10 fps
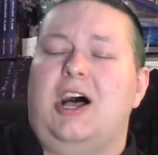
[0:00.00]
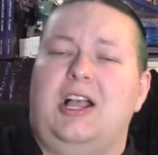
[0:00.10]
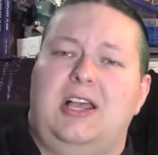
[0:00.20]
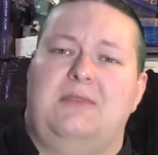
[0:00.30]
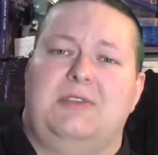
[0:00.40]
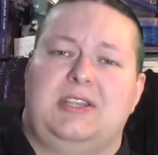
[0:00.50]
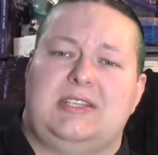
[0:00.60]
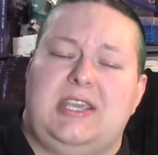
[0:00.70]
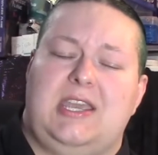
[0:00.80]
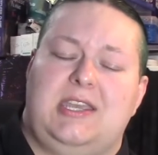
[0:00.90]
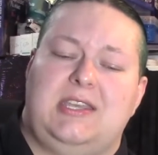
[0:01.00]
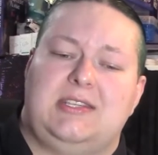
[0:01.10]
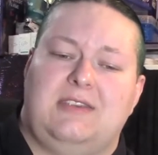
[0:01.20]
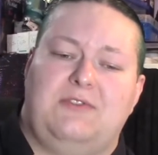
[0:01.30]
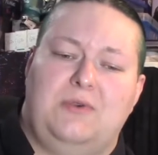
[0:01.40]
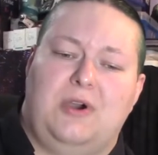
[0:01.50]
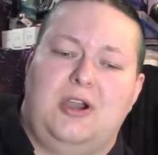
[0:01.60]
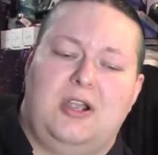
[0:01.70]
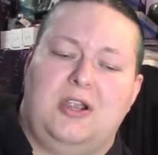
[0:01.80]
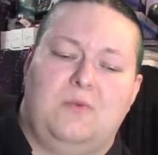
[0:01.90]
all I'm going to say is if you
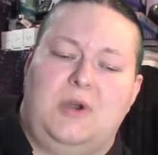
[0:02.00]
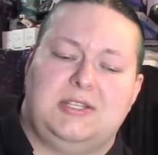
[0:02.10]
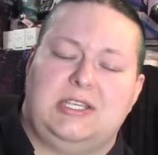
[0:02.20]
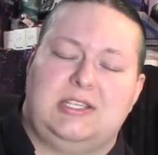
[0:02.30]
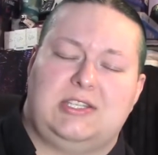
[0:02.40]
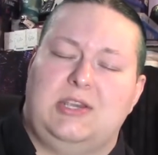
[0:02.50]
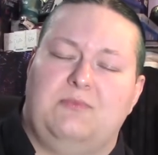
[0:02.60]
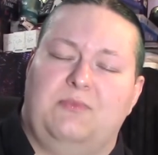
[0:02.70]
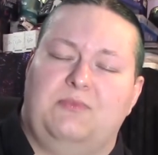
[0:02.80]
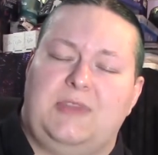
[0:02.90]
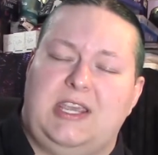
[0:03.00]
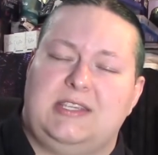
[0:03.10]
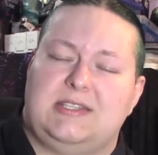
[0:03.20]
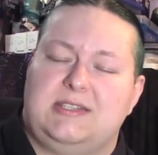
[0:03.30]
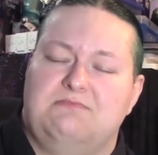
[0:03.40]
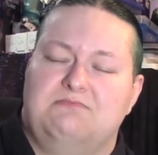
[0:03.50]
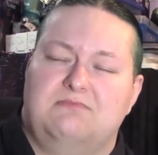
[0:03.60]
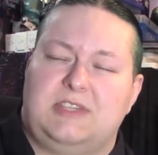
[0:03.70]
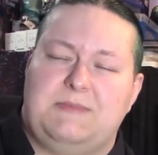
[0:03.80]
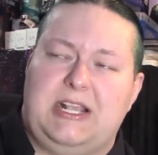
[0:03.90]
are wanting some nice,
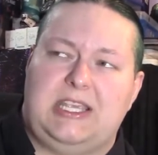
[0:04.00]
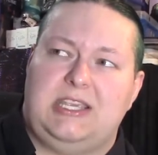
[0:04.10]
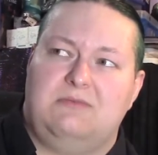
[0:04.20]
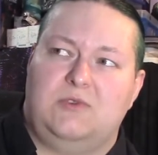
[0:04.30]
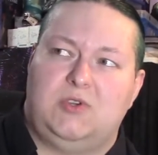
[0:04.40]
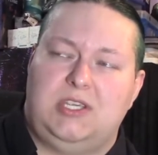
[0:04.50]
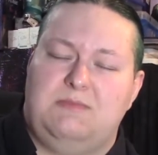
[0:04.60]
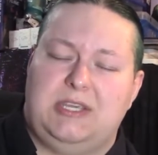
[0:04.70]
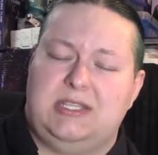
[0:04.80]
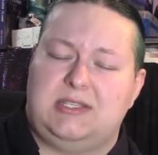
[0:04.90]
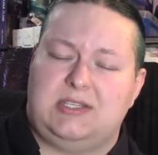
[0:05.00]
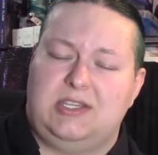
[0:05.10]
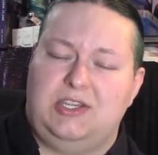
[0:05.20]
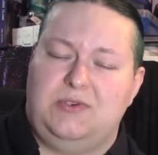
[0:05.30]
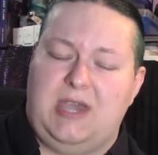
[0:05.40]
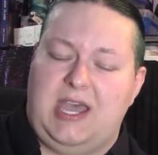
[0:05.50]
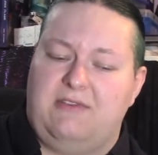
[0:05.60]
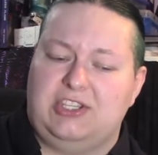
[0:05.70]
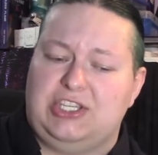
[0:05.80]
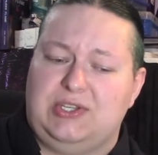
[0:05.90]
smelly, goody bits, you
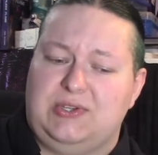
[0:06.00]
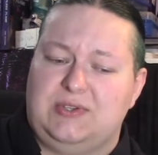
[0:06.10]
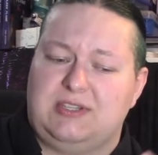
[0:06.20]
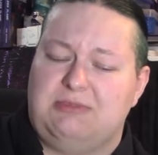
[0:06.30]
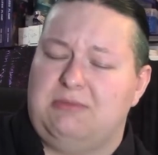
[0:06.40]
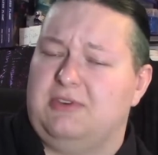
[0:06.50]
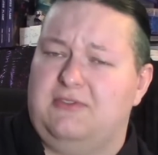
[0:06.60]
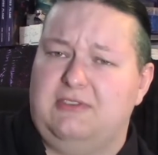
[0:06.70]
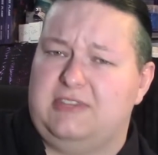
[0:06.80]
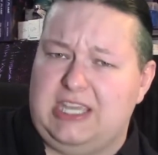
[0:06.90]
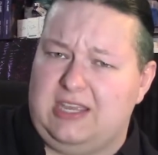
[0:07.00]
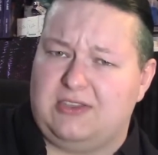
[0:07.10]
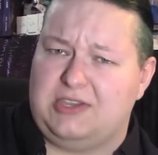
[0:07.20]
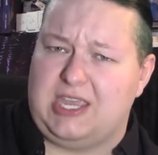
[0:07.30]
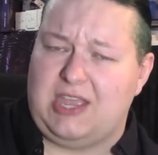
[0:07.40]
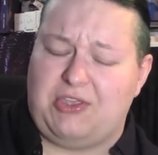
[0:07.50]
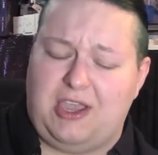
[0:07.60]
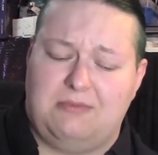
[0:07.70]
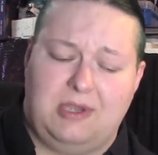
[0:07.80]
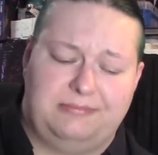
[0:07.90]
have until September 15th to get
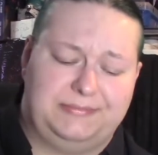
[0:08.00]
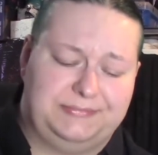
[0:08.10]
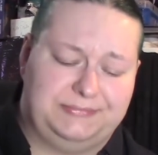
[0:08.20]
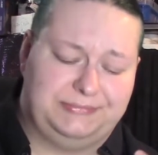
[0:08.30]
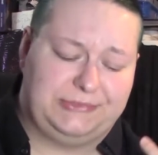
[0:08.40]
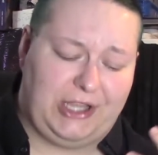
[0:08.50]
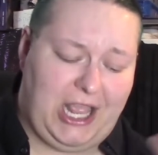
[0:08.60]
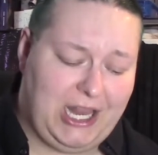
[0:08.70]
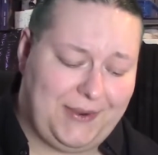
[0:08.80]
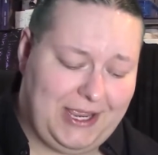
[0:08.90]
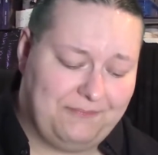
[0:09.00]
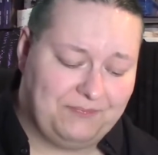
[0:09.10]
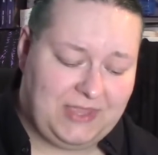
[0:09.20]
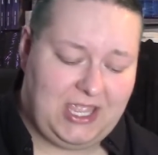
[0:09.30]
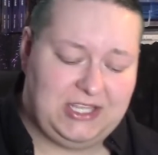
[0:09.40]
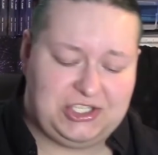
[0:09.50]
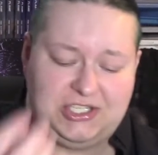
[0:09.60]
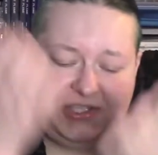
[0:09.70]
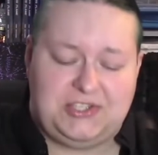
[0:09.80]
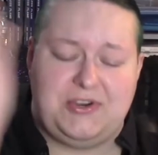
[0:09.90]
them. So, anyway, it's
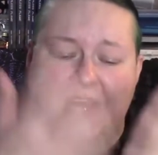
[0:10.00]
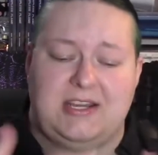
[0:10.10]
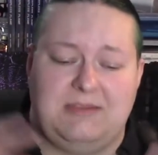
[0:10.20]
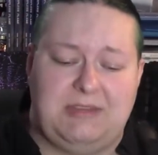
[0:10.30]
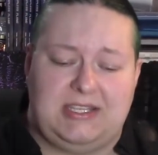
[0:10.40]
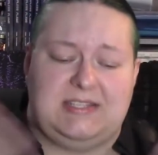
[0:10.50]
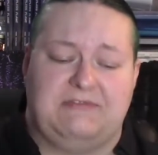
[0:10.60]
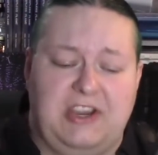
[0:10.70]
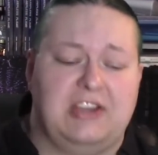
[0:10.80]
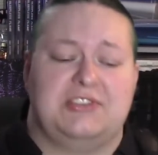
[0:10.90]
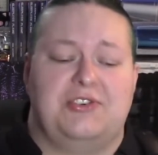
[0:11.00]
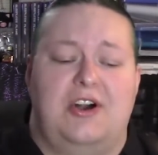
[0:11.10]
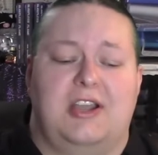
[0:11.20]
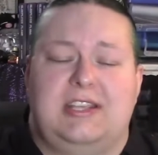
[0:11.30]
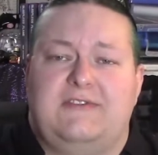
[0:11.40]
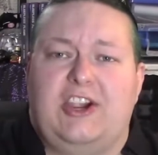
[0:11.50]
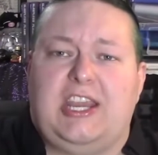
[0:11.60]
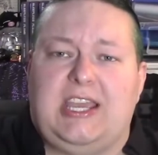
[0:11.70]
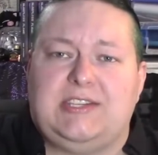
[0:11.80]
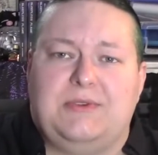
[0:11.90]
just distracting because it's very strong and it's
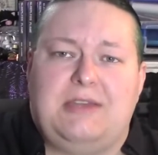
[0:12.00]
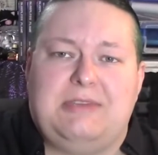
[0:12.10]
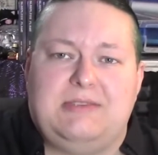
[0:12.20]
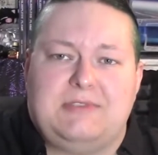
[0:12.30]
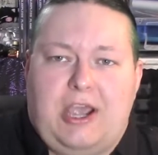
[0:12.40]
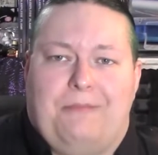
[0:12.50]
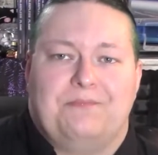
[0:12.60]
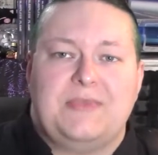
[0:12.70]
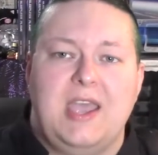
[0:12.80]
very nice around me. So,